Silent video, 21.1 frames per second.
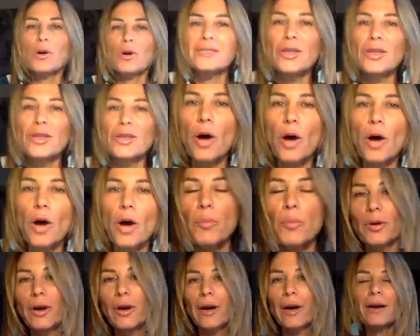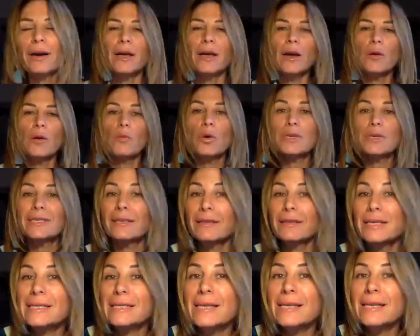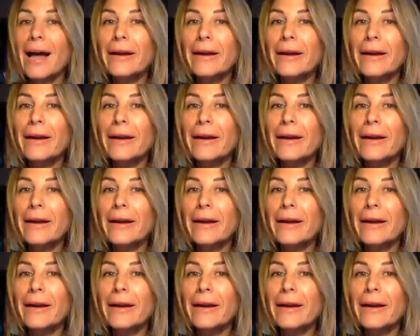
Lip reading: what was not popular was a